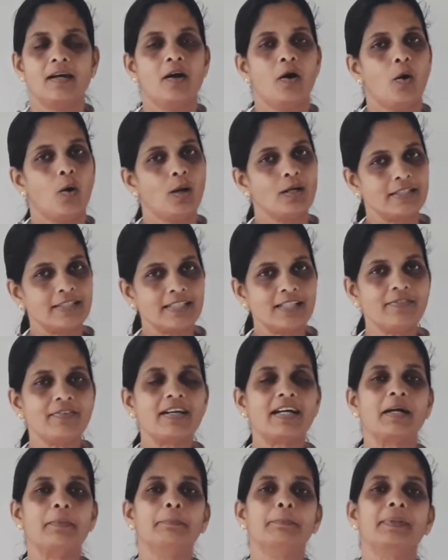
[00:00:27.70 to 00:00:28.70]
Already
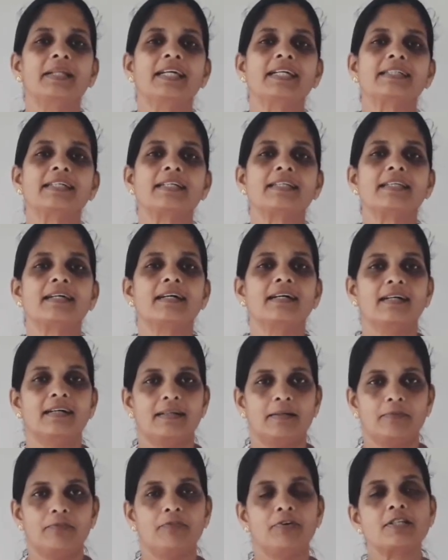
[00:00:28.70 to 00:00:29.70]
we completed
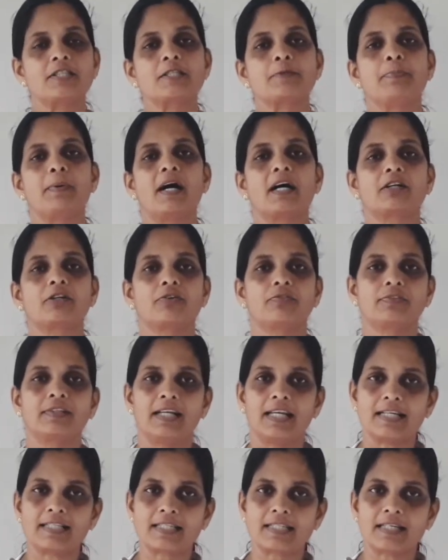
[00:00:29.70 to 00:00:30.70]
the first part of the
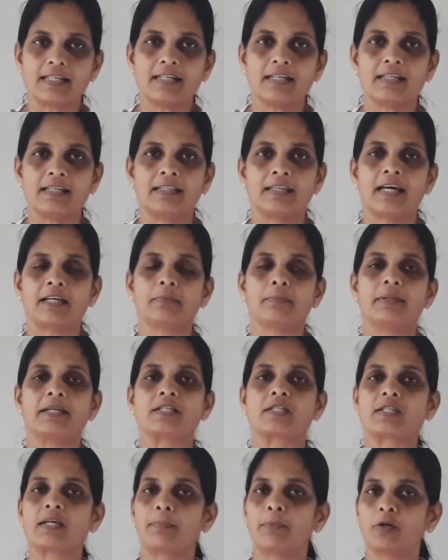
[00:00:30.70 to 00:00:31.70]
lesson, that
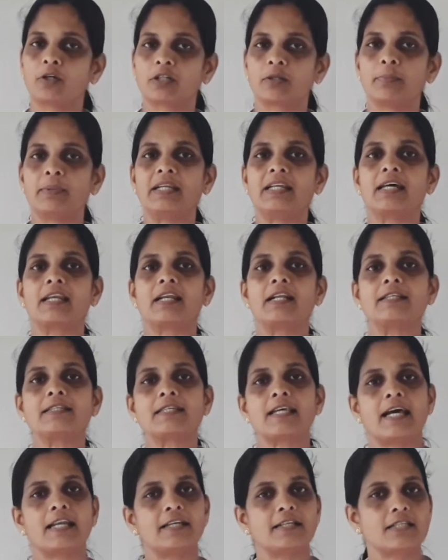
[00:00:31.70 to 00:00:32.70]
means about minerals
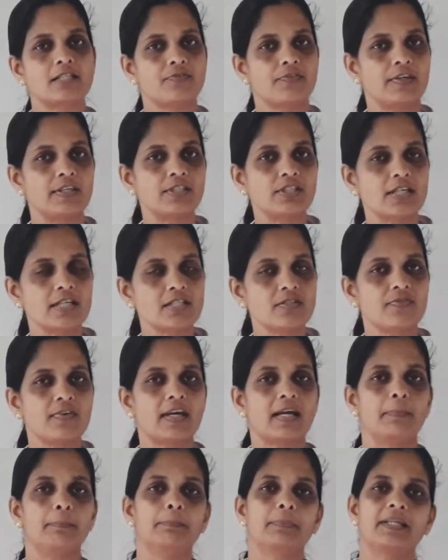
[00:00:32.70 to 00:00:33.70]
and its features we
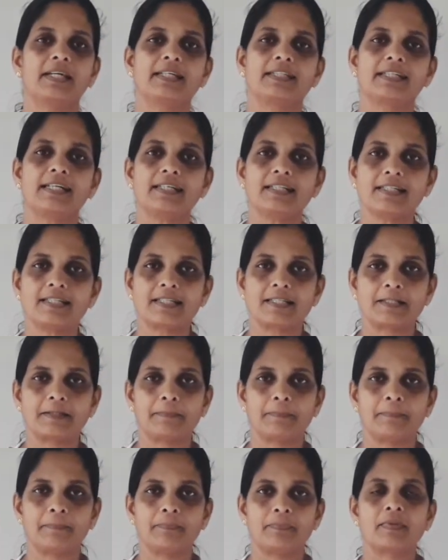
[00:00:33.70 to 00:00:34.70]
completed.
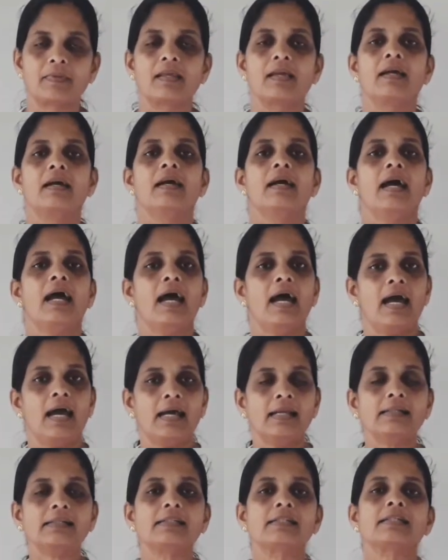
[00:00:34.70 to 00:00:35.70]

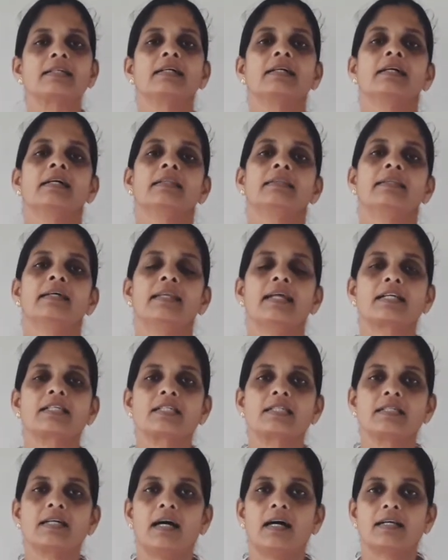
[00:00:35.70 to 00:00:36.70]
And the
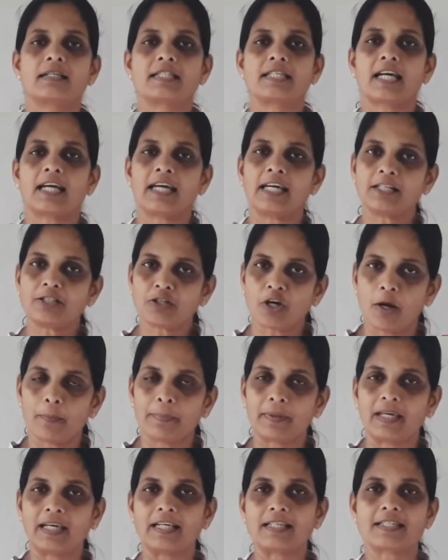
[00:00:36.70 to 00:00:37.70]
next second
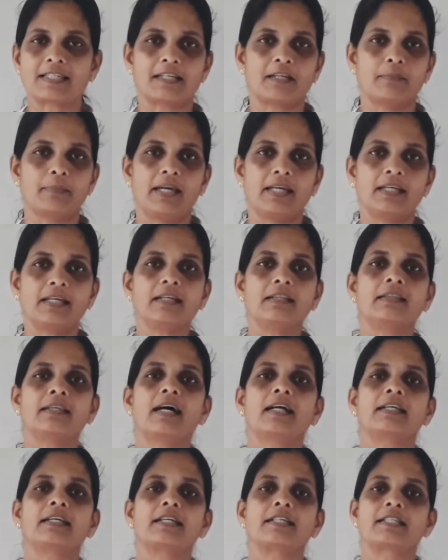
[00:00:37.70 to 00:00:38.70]
topic is remaining,
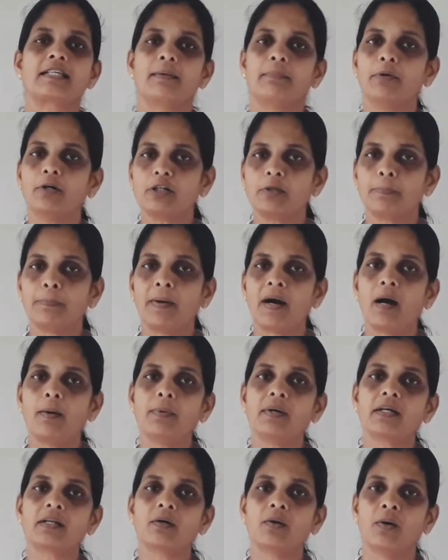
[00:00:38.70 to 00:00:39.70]
that is about
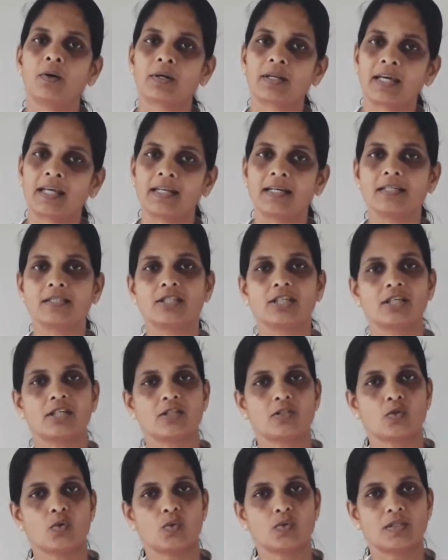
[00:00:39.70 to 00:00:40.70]
power or energy
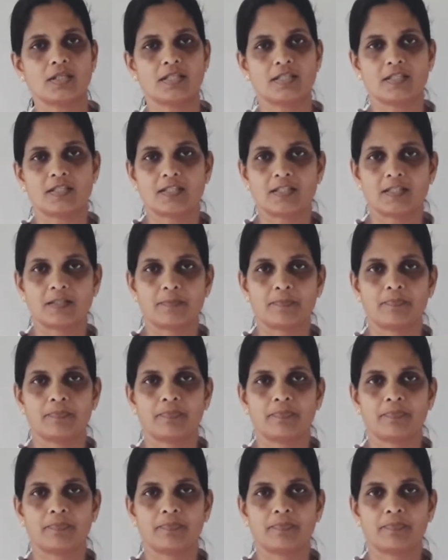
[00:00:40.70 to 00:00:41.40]
resources.